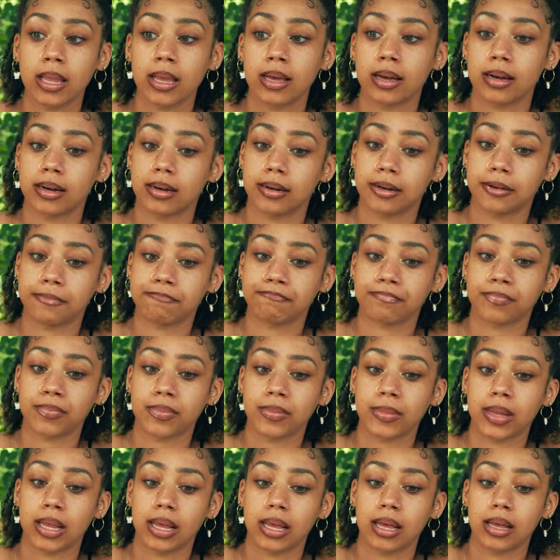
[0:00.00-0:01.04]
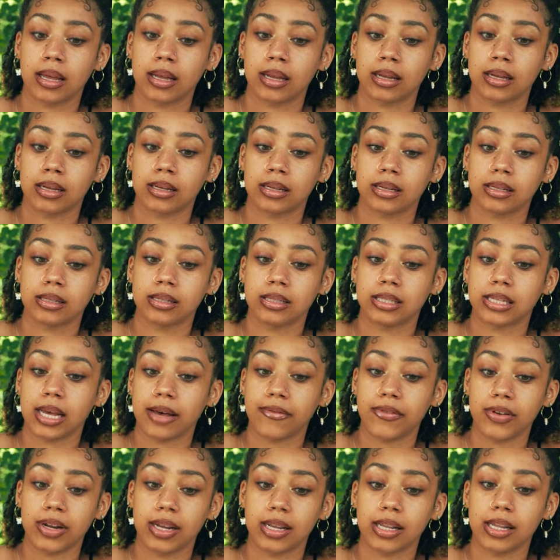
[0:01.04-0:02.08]
Um,
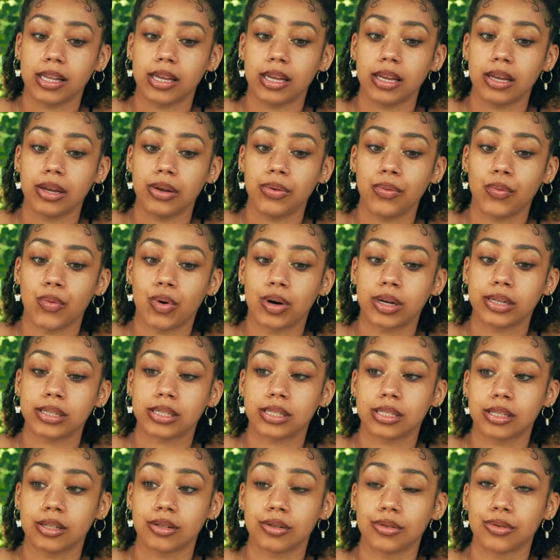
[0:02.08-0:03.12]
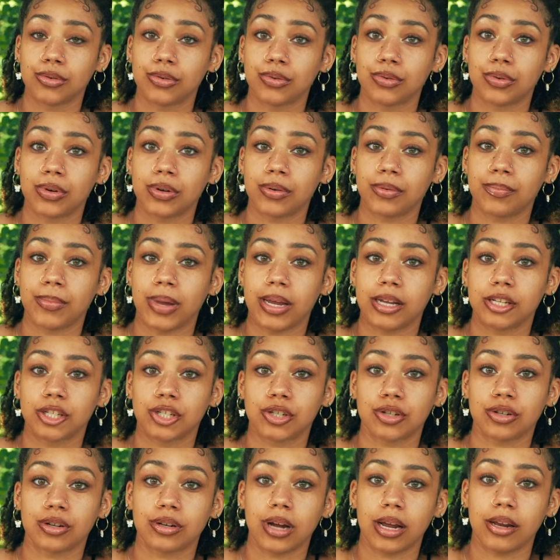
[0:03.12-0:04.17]
Definitely want to make
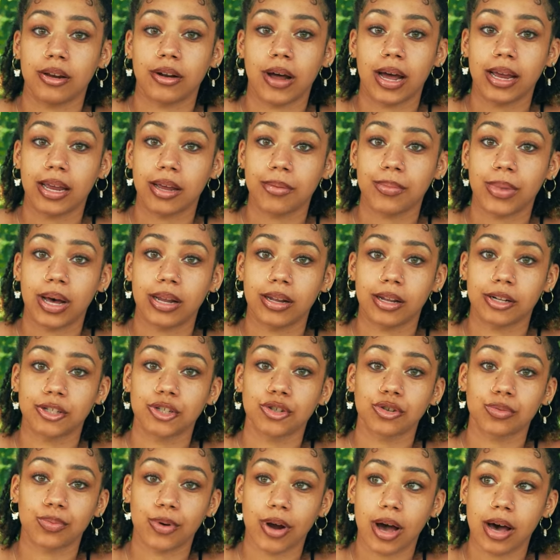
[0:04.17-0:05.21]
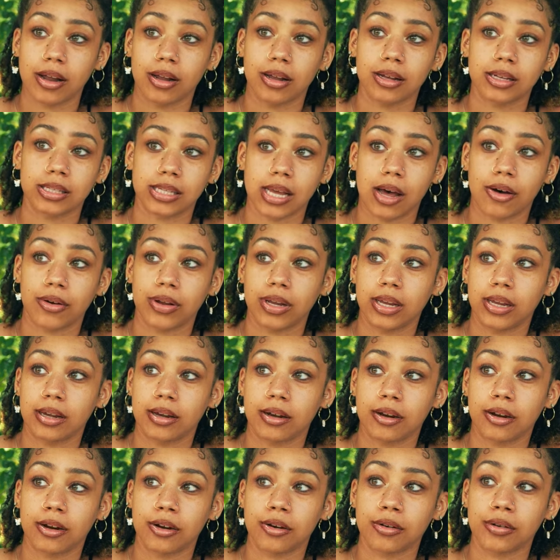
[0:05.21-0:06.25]
sure I get my digital products out
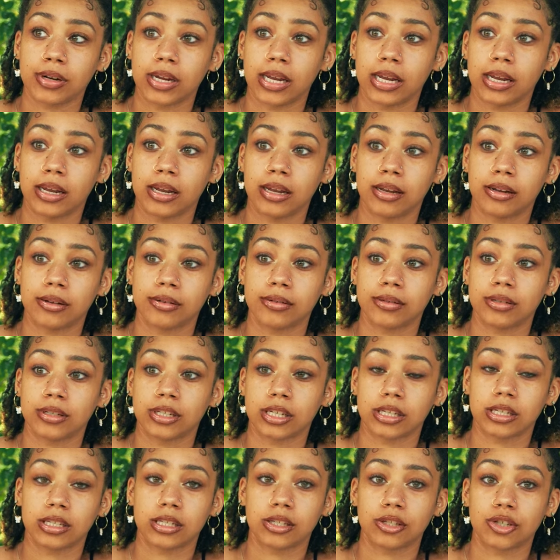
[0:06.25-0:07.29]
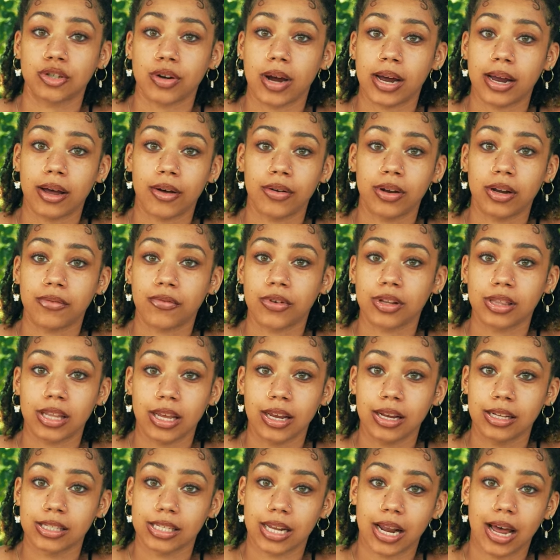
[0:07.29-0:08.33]
here and just try out different
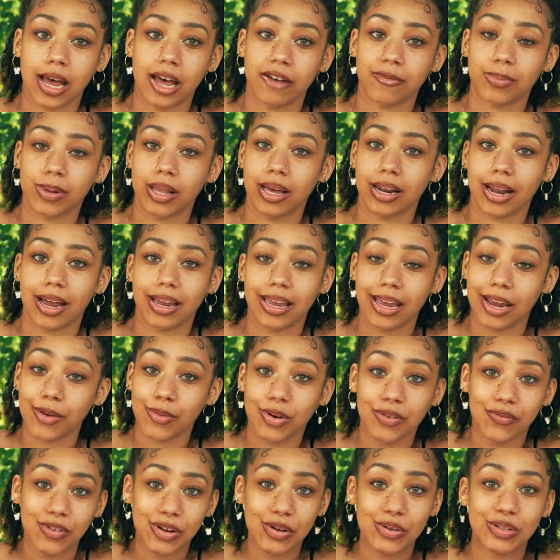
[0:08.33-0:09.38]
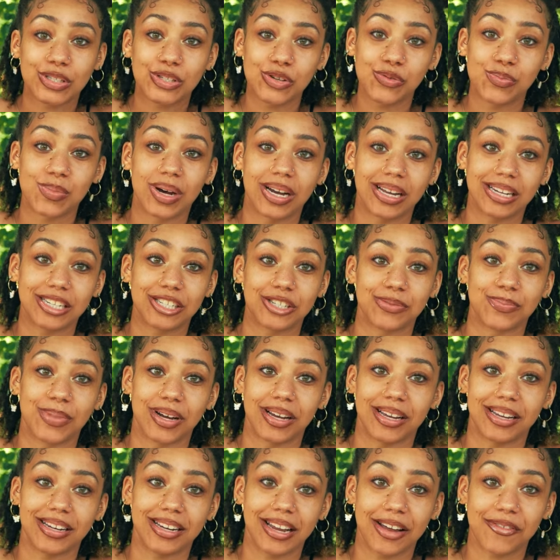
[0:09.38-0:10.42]
things that I have planned. I can't reveal too much,
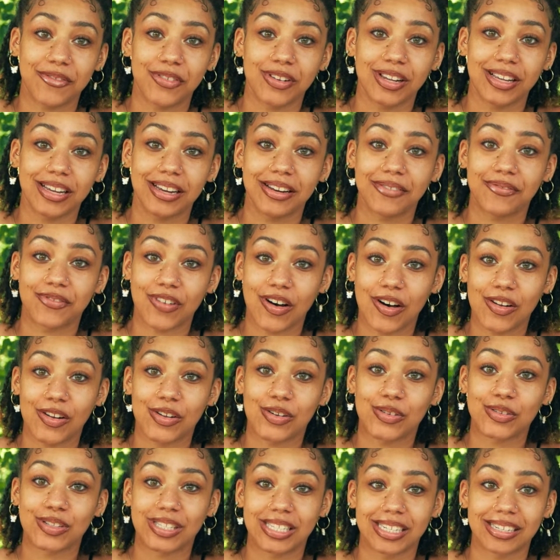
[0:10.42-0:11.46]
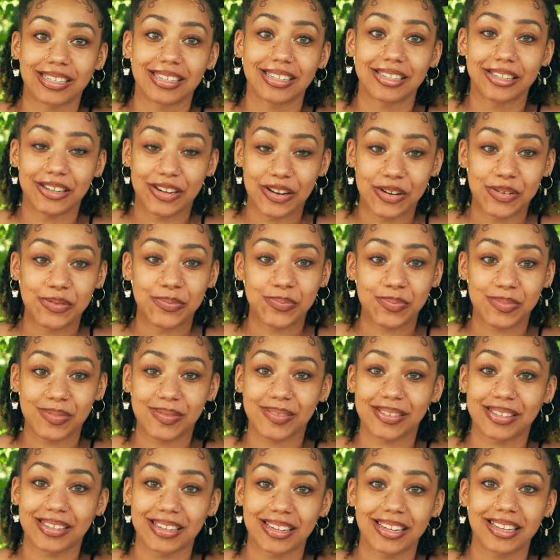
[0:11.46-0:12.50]
but definitely follow to
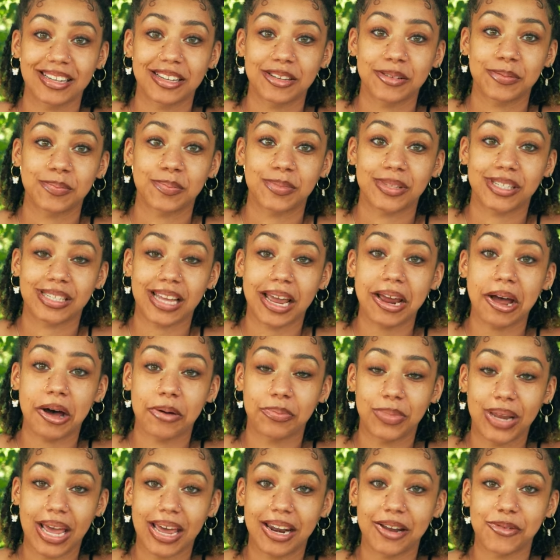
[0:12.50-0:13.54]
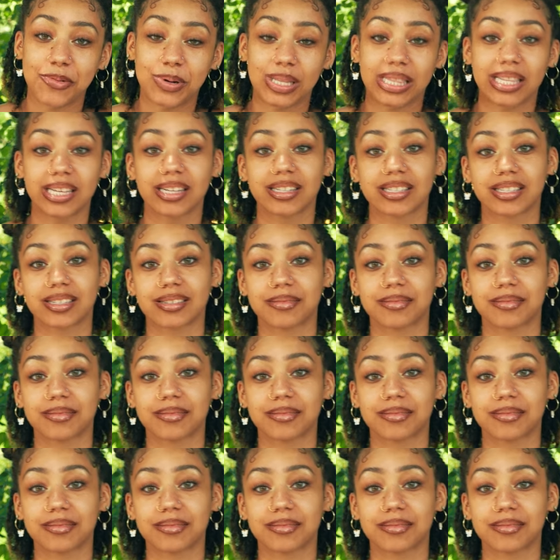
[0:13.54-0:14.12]
stay updated with it.